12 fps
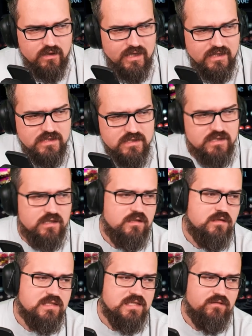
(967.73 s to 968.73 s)
get
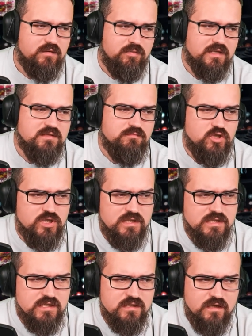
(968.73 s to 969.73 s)
70 plus
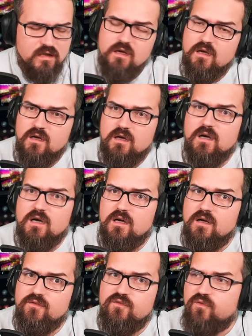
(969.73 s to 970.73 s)
missions
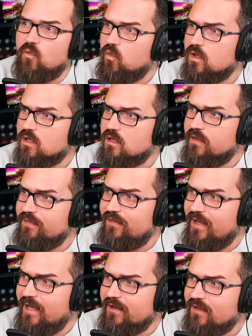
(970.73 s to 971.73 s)
for
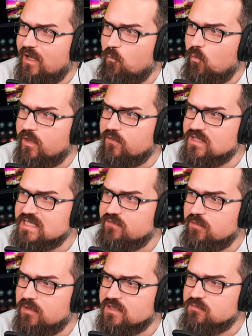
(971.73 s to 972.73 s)
that. One of the
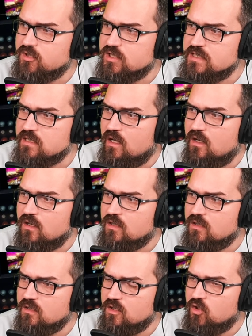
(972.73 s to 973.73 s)
70 plus missions
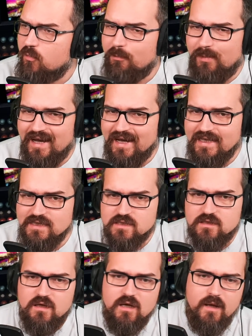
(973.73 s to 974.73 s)
are
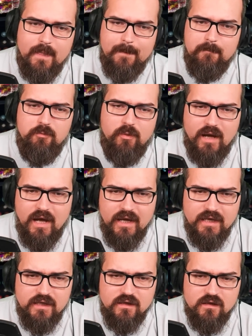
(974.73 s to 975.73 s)
combined
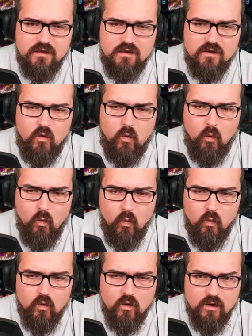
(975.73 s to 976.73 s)
by
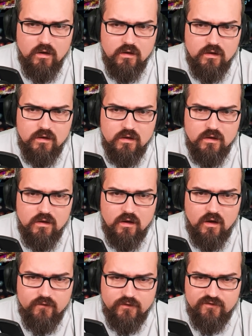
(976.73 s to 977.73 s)
all
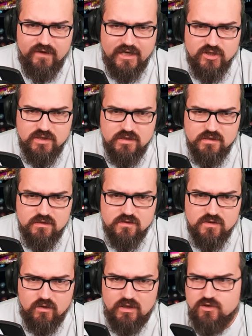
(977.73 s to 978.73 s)
of the factions.
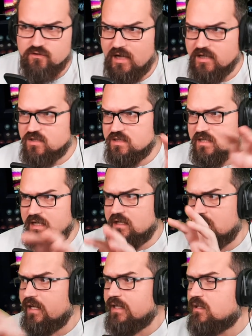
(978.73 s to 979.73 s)
So each faction is getting
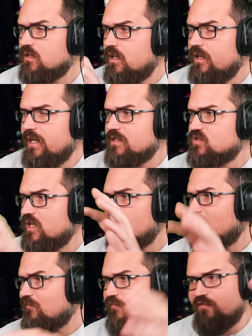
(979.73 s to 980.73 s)
like a set
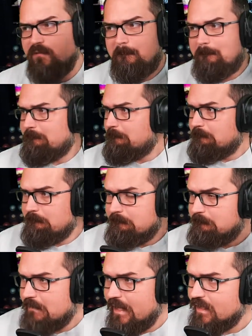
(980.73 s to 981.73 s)
of,
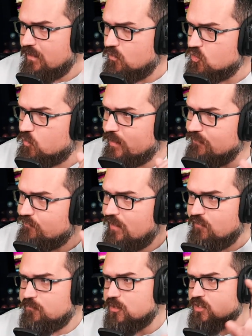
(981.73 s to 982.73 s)
I don't know,
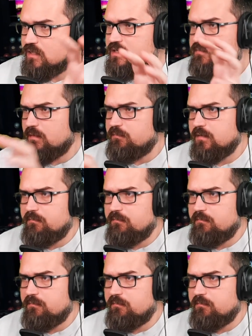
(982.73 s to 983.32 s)
25 missions to